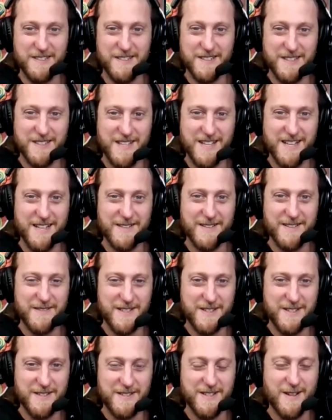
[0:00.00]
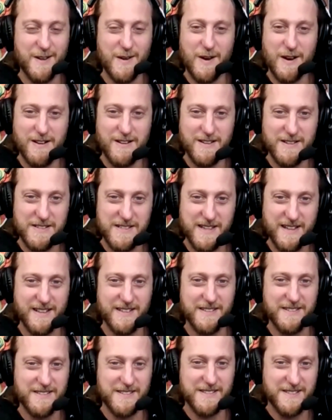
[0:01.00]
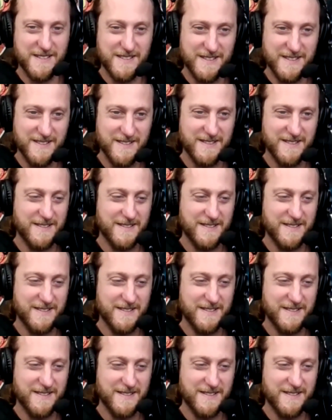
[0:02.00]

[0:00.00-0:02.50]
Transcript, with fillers: Still alive, dude. No heart attacks.